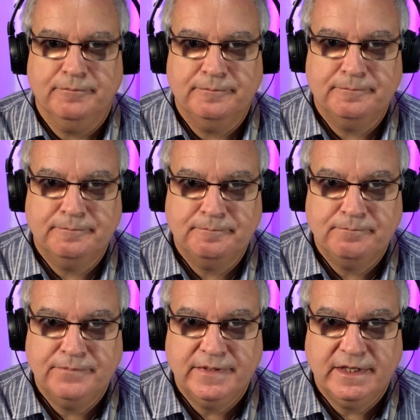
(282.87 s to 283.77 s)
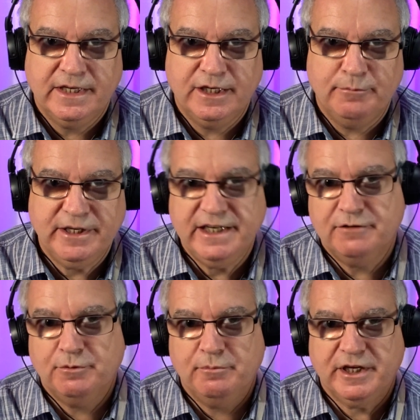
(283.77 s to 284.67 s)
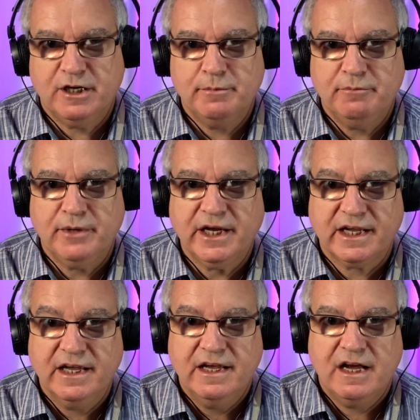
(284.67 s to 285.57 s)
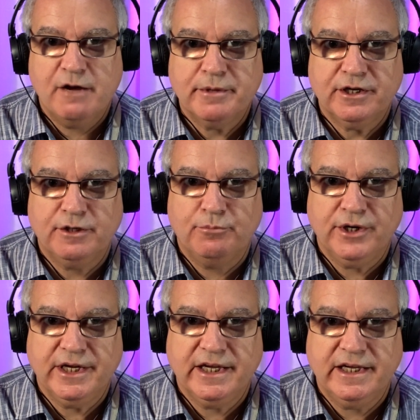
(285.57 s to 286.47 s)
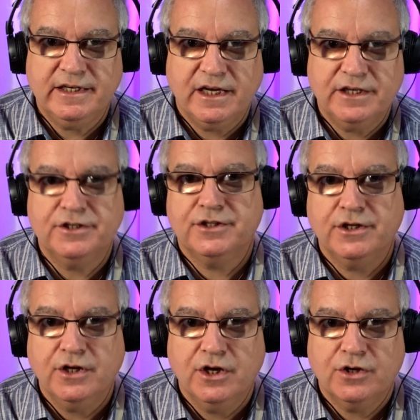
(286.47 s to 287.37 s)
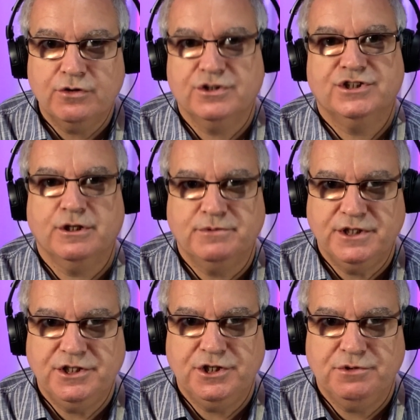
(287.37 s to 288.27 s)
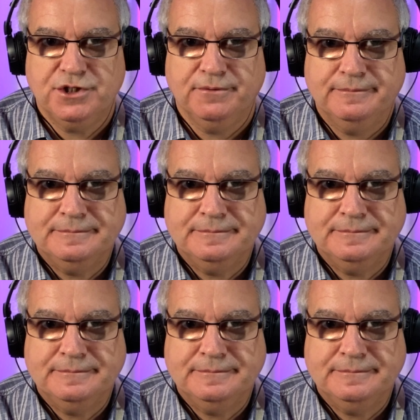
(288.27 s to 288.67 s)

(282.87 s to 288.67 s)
In a minute we'll be coming back and we're going to bring in another chord substitution.